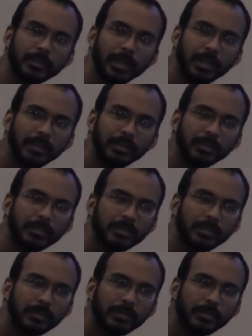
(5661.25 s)
right?
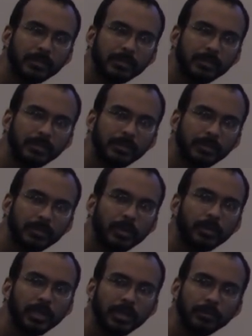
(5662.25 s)
So,
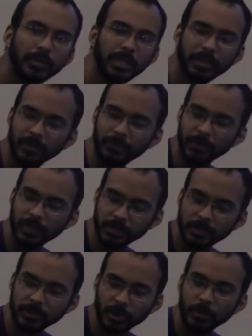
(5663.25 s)
no, it immediately. No, it finishes, it
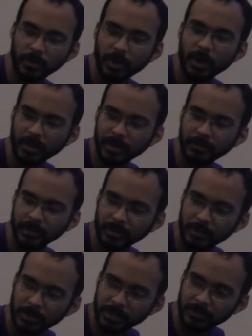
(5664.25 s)
so finish. it would call it every
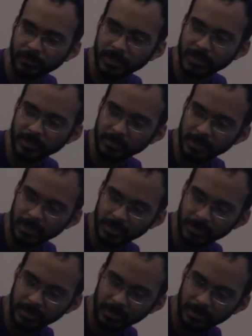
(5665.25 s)
loop because it finishes immediately.